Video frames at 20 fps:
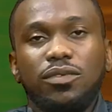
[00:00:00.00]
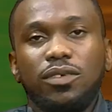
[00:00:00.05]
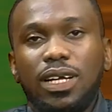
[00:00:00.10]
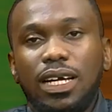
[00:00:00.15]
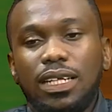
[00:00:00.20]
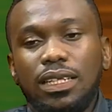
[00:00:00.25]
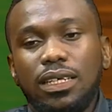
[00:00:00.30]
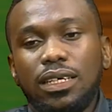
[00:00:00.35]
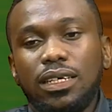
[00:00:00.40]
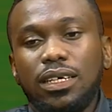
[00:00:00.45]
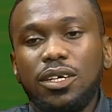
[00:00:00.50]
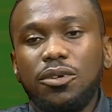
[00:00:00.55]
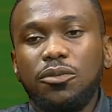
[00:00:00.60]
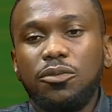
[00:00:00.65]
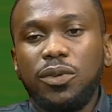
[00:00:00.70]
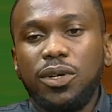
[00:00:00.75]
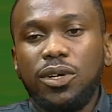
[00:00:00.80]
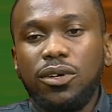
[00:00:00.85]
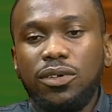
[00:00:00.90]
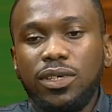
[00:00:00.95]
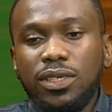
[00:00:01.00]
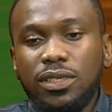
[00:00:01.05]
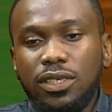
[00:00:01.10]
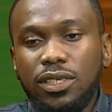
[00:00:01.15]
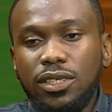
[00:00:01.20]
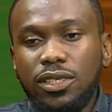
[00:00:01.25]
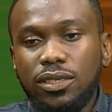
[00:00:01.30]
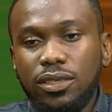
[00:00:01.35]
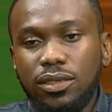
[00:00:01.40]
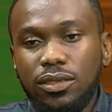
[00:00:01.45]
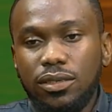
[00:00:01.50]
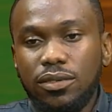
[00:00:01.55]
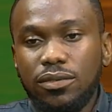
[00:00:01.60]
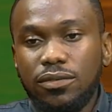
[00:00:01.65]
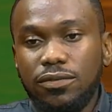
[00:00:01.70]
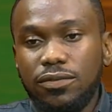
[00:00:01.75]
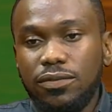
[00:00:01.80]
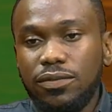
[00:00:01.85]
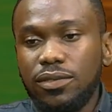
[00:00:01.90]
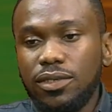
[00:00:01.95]
of all, I think a reorientation
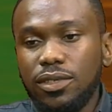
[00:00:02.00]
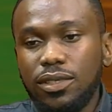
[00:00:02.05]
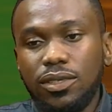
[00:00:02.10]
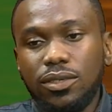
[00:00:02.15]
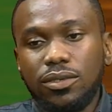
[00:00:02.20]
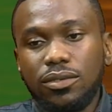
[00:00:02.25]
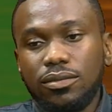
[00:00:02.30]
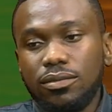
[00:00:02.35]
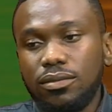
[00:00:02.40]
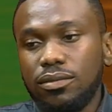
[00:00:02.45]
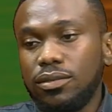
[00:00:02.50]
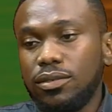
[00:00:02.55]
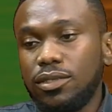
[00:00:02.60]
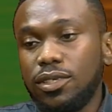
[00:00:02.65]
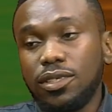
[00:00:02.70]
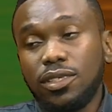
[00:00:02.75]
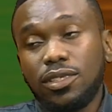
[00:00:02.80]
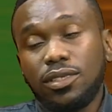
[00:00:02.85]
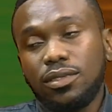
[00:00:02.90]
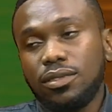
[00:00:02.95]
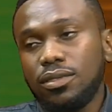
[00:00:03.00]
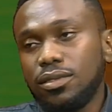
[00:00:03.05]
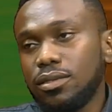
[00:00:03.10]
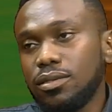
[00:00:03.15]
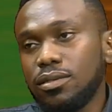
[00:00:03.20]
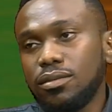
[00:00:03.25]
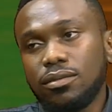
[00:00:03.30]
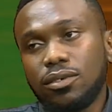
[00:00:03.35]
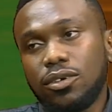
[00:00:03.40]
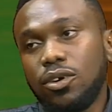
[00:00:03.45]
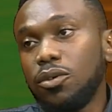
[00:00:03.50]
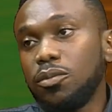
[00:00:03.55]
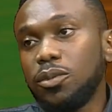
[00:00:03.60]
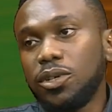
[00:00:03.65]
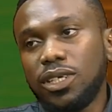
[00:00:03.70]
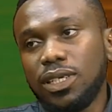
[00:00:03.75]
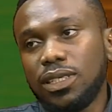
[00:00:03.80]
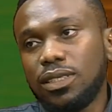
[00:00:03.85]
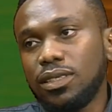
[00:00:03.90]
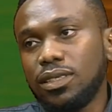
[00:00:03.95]
of, you know, these
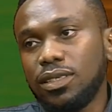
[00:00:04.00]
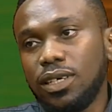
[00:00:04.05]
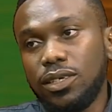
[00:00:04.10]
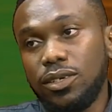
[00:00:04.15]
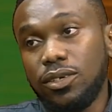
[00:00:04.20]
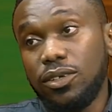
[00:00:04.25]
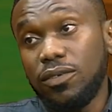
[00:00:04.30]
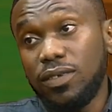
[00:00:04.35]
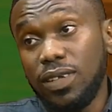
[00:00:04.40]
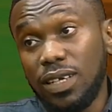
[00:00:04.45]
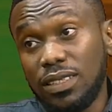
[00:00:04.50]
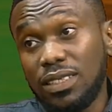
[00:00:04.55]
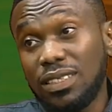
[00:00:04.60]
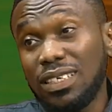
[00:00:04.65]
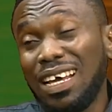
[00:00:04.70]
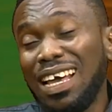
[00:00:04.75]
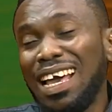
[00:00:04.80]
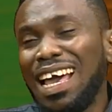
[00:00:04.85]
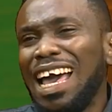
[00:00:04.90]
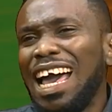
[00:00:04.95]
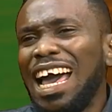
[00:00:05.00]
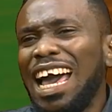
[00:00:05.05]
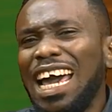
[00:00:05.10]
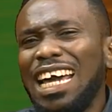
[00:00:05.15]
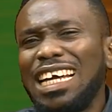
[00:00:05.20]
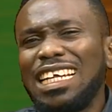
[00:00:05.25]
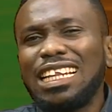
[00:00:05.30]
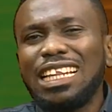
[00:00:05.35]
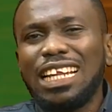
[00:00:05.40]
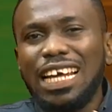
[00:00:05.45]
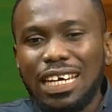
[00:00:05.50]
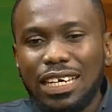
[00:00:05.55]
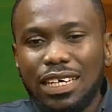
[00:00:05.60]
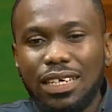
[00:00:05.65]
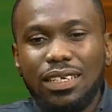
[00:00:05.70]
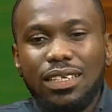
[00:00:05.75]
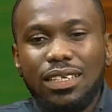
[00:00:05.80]
communities and all of that. I like